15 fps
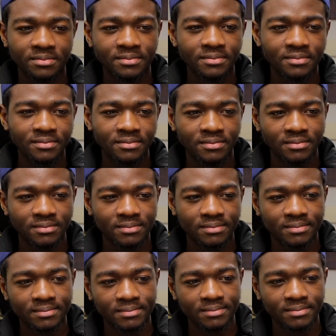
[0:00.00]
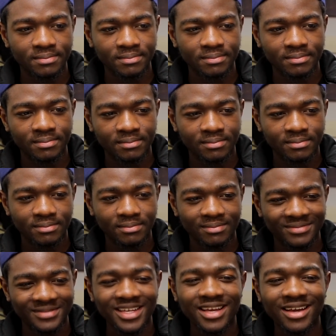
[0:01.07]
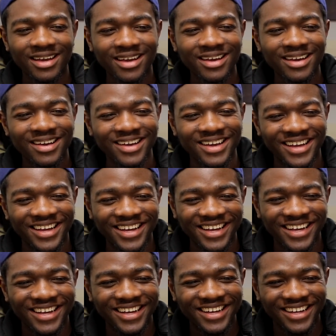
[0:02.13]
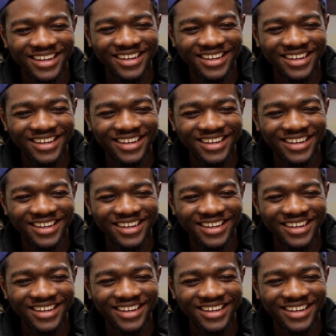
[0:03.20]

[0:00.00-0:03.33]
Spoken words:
The person shown says nothing.